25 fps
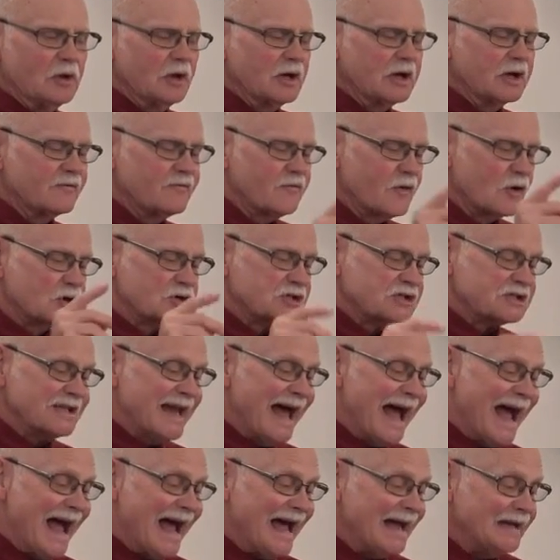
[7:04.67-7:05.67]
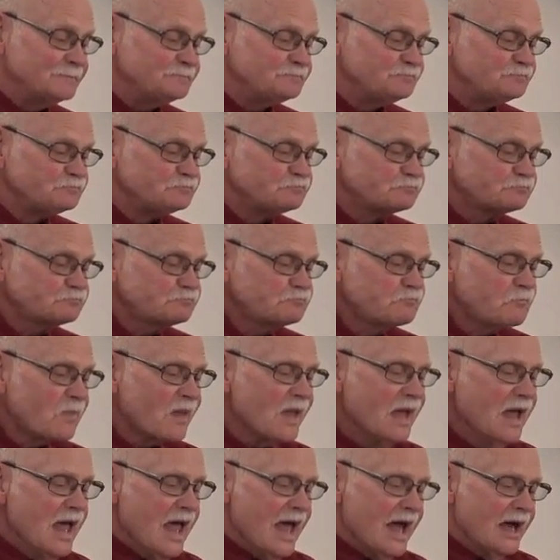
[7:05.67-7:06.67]
Look at verse 9.
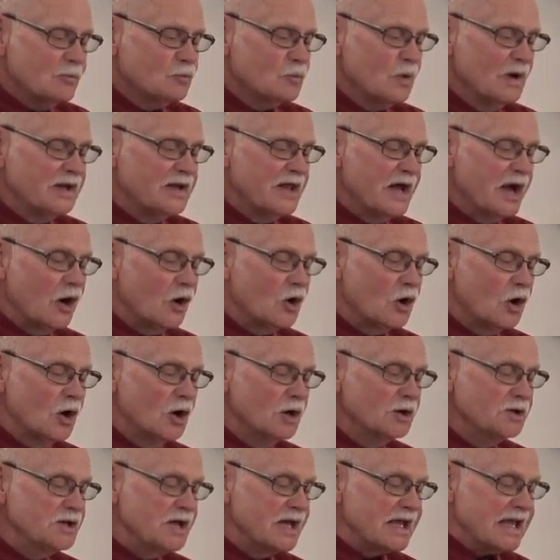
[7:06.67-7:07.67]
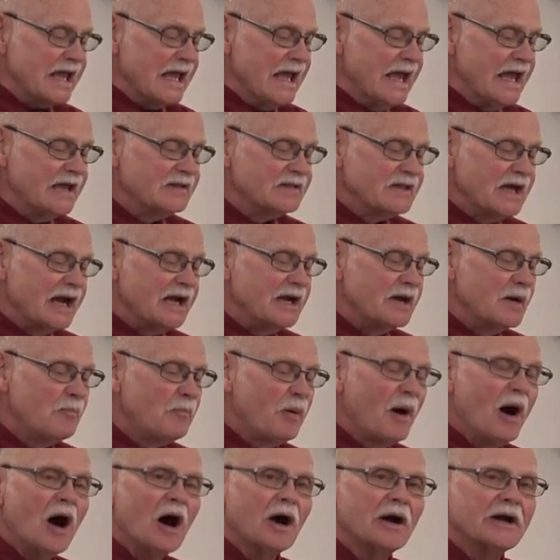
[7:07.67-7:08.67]
And when they heard the king, they
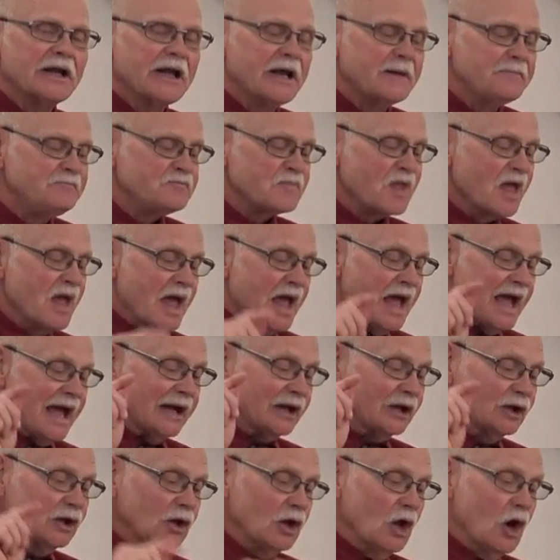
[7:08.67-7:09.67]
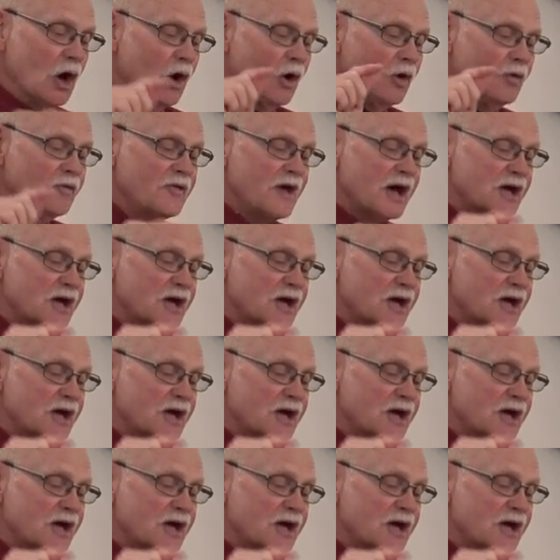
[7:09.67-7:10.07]
departed and lo,